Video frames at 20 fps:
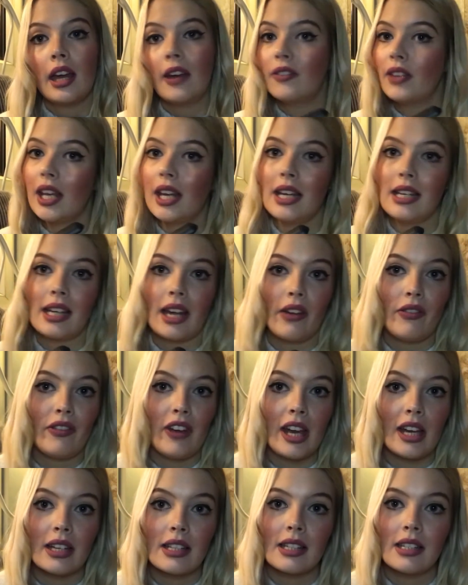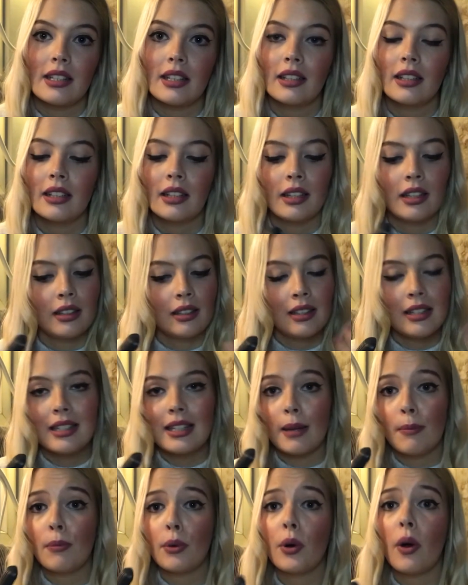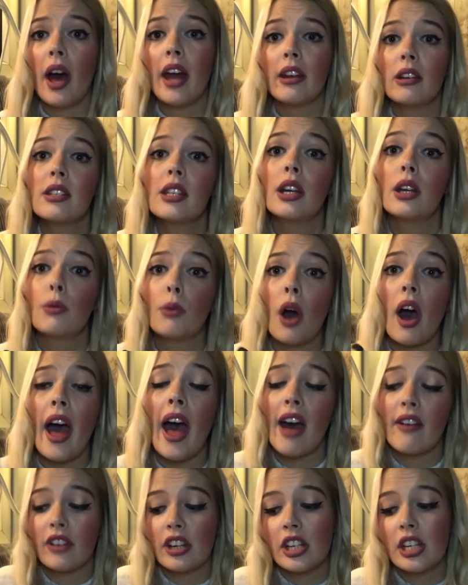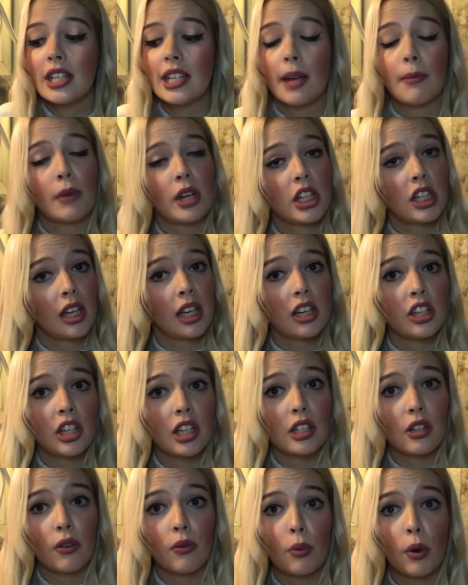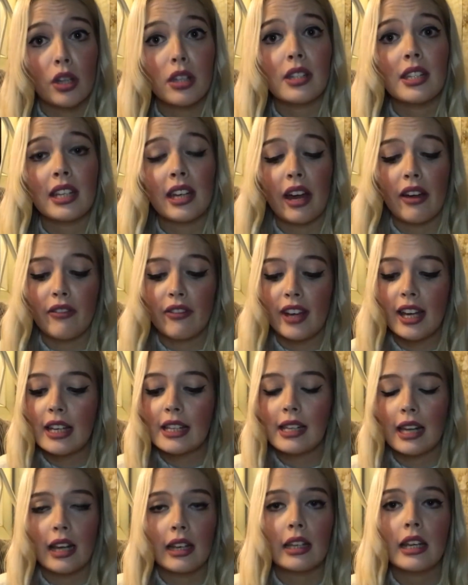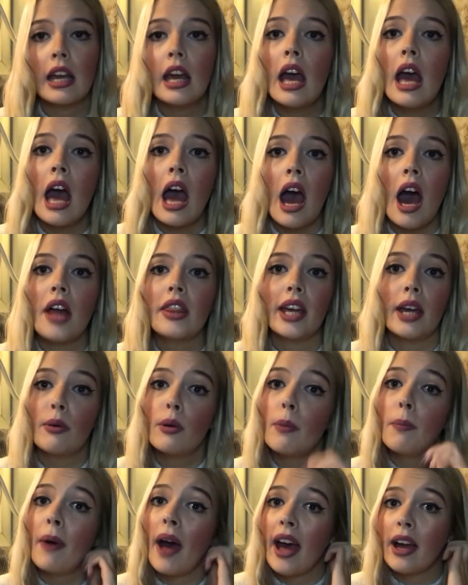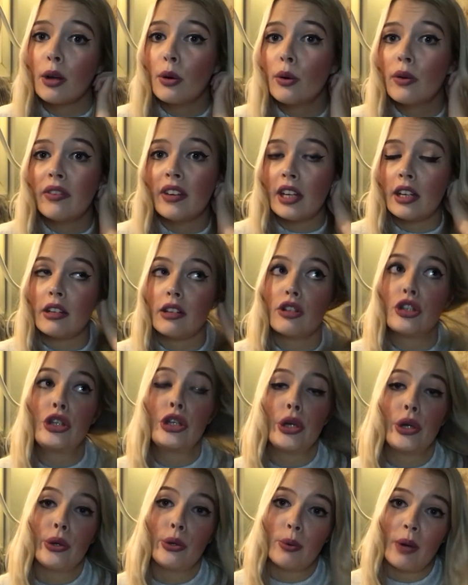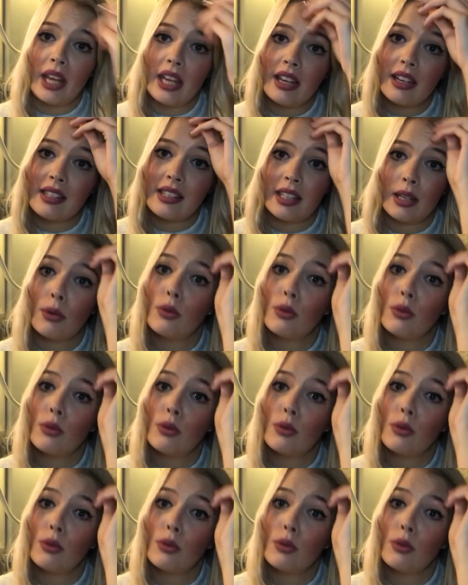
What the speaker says: if they need to get fixed, simple. And I'll tell you what, I have actually sent my GHDs off once to get fixed, and they were back within 2 weeks.